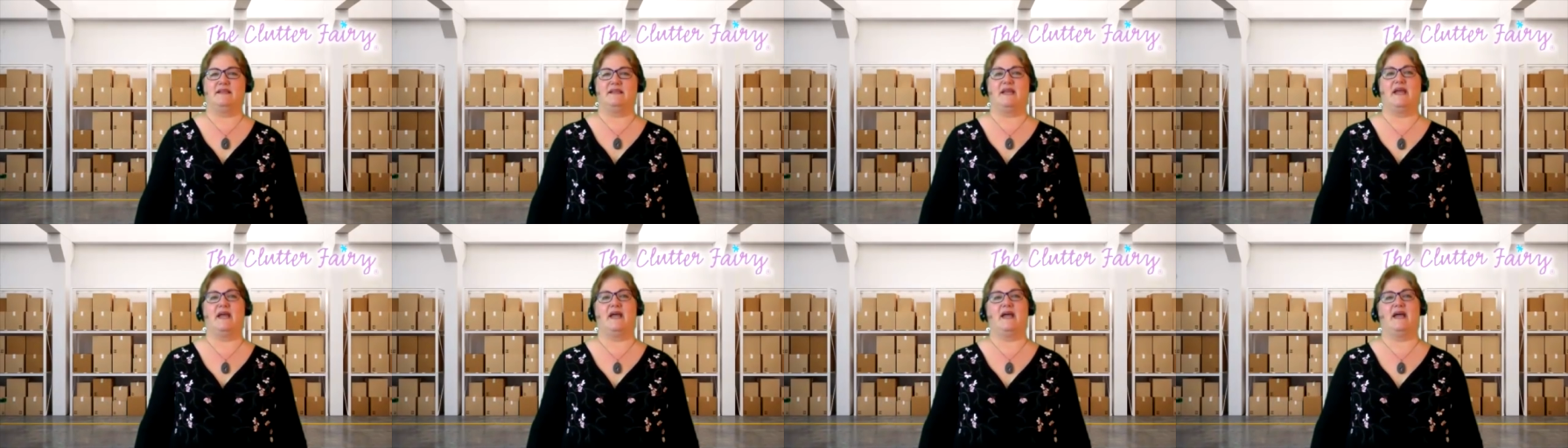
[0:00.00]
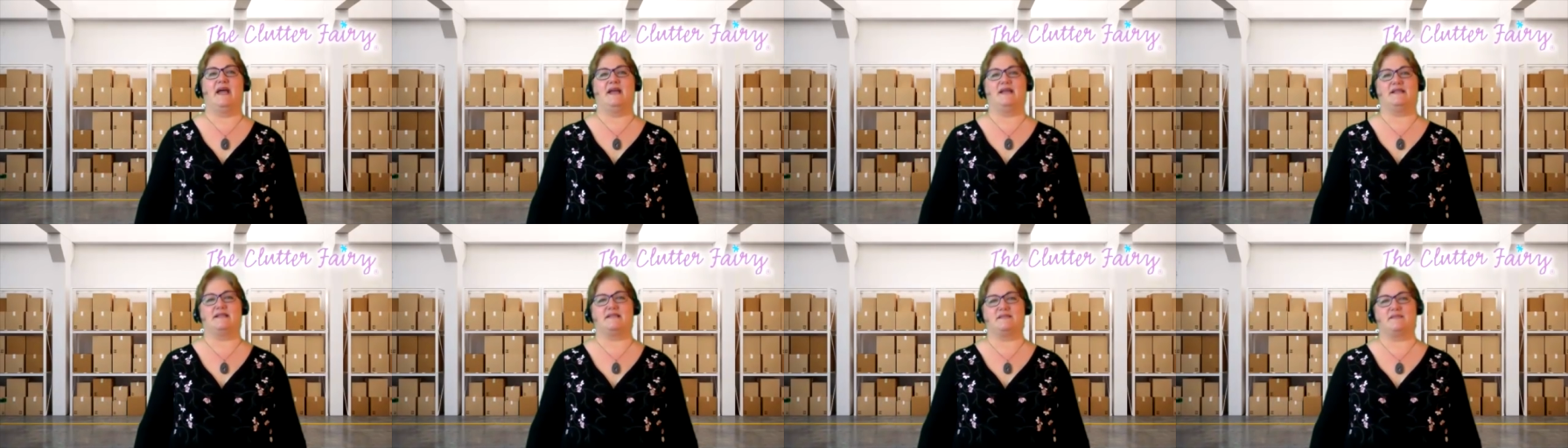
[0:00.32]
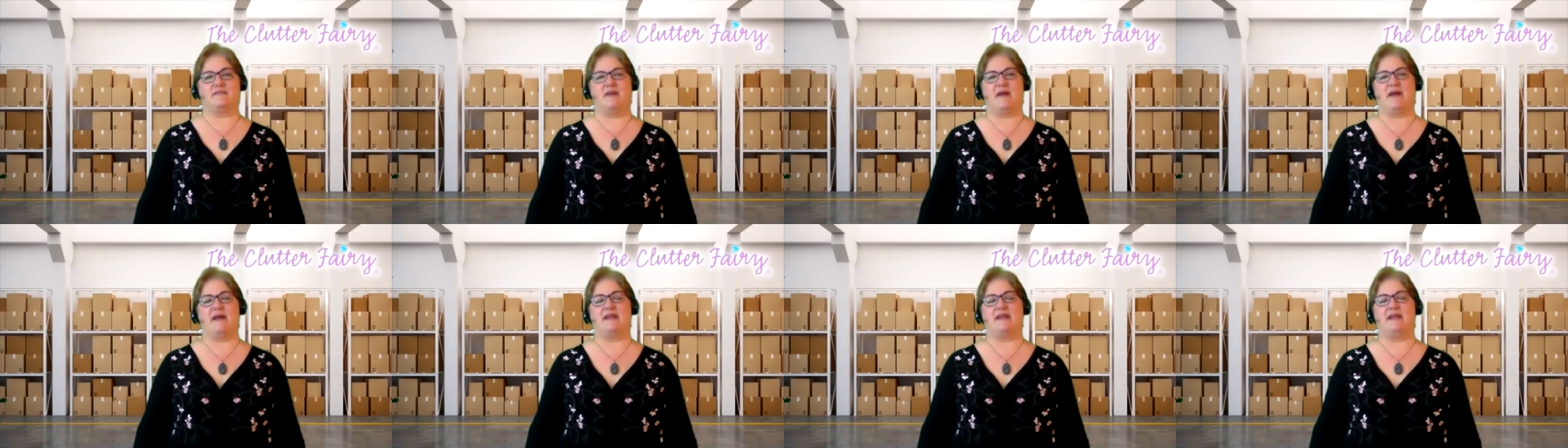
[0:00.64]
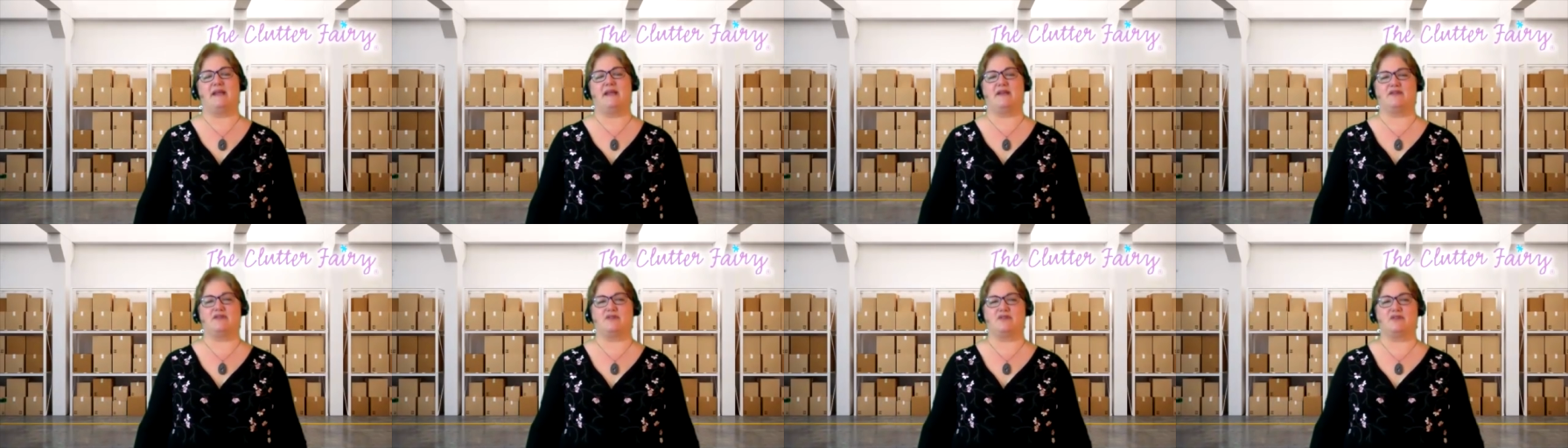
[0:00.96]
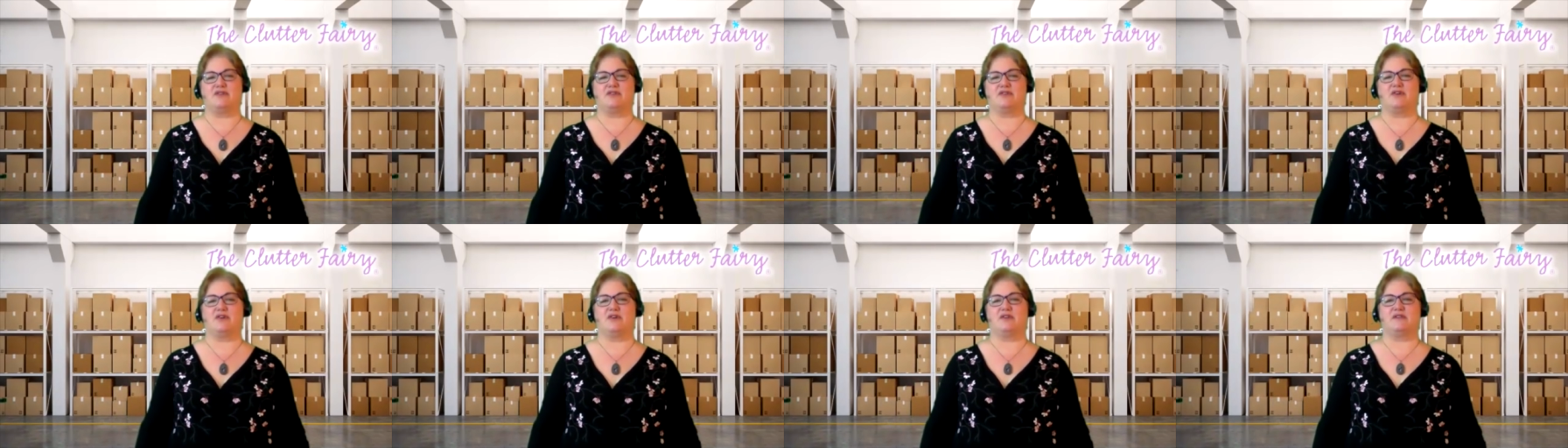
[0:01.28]
Yes, buy the extra
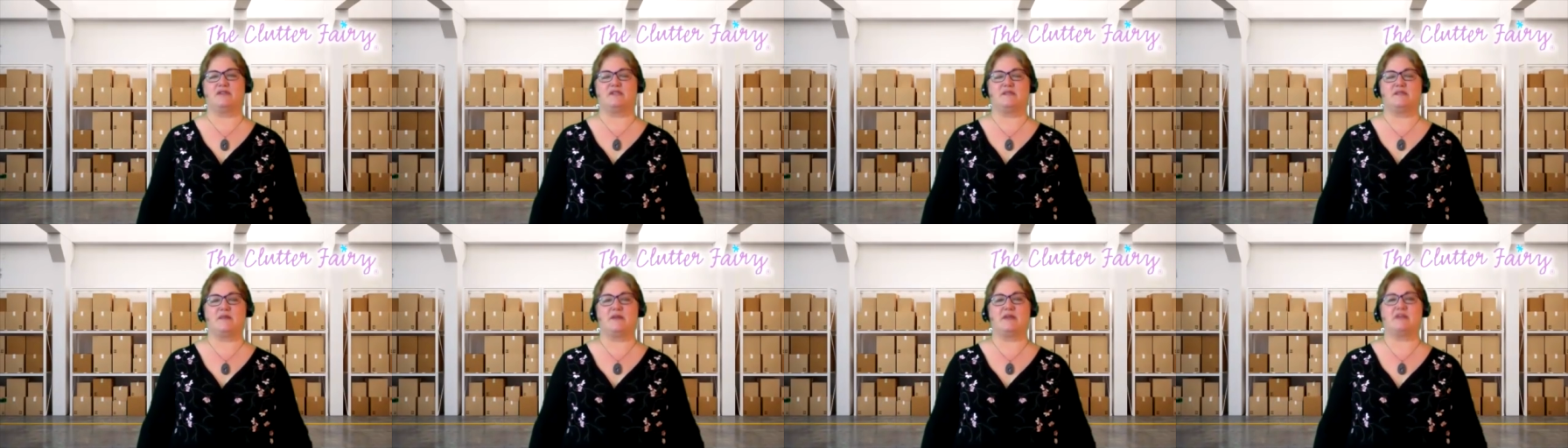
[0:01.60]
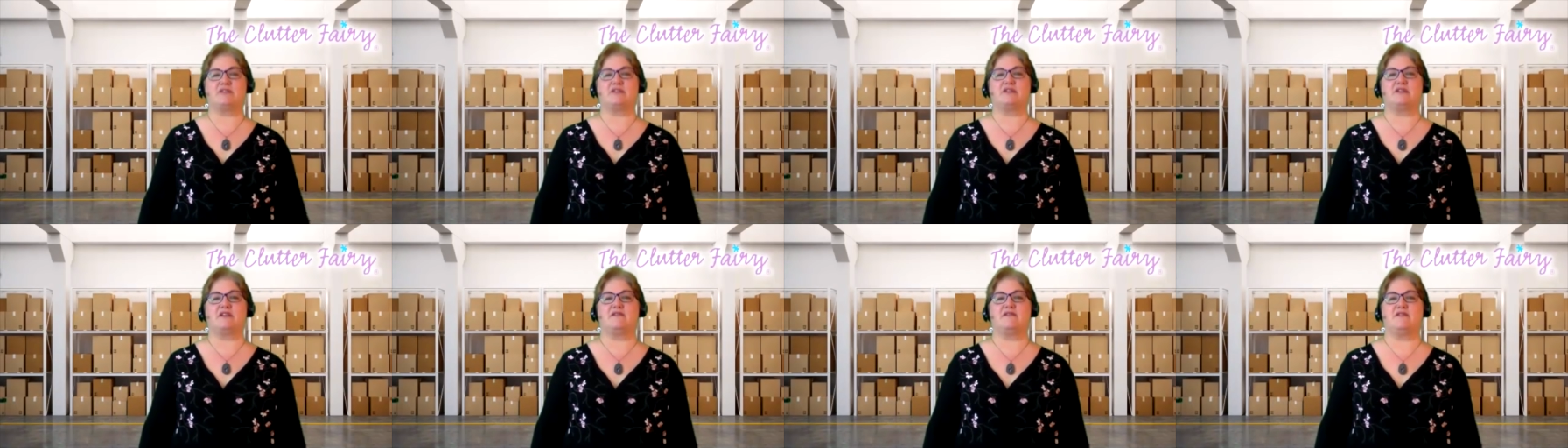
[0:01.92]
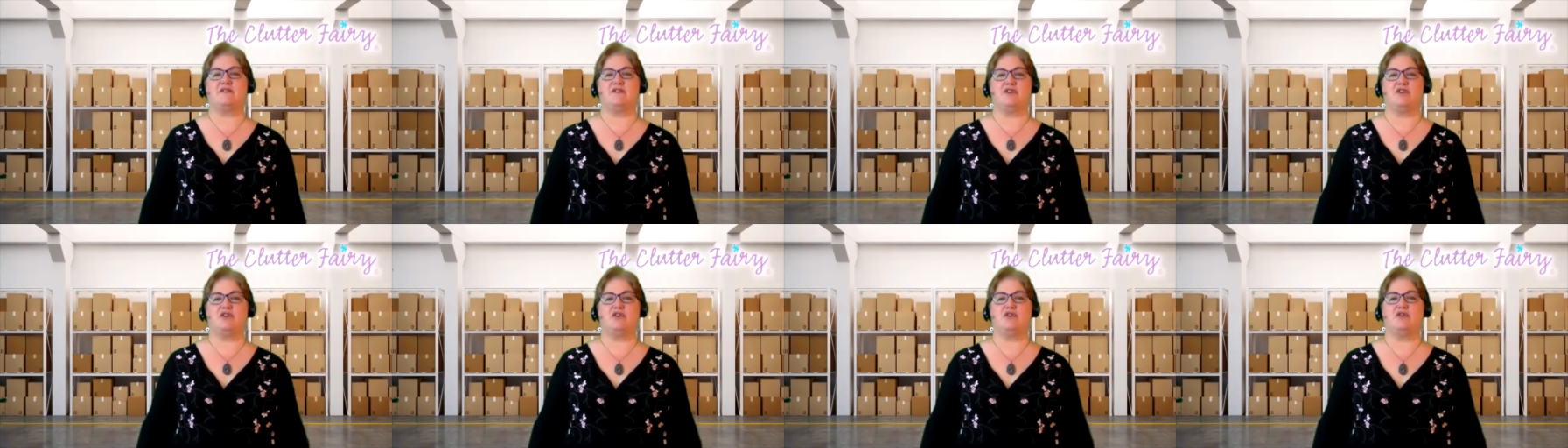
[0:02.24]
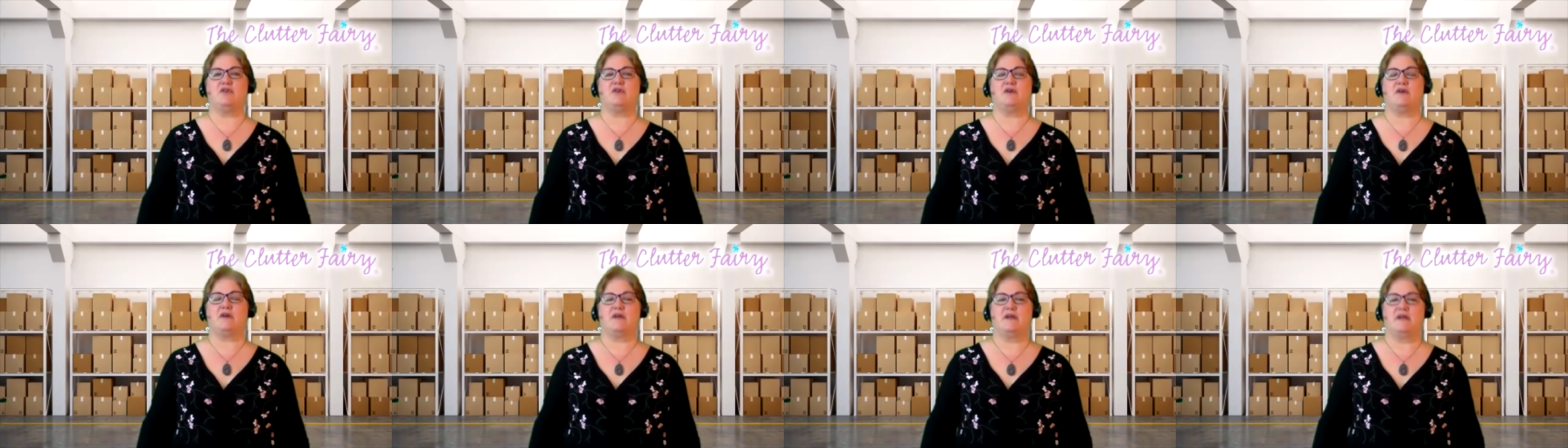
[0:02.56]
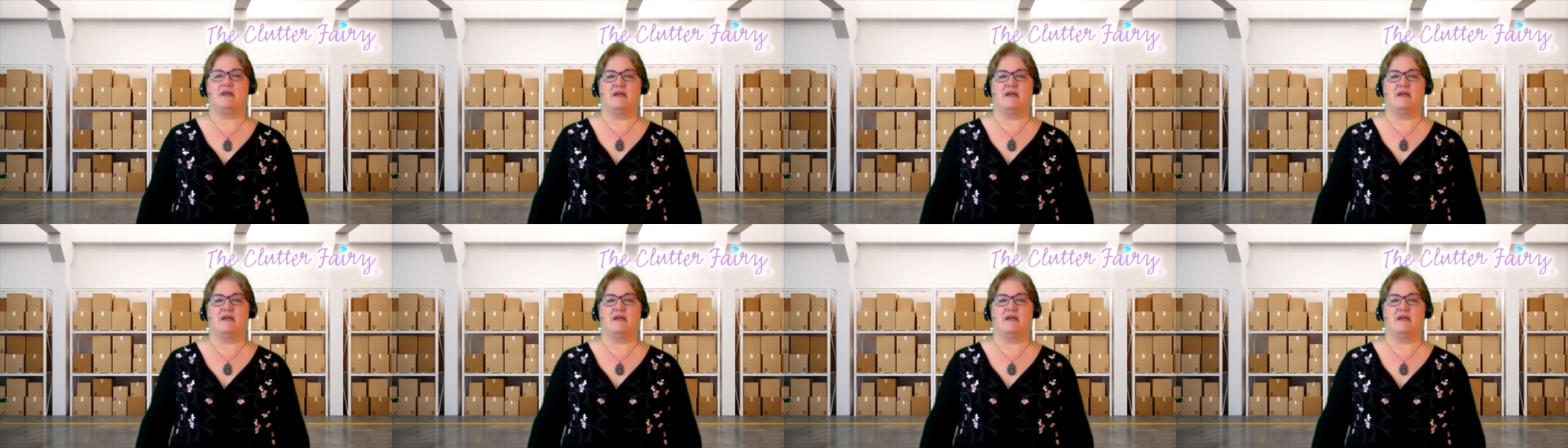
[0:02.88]
insurance, especially if you,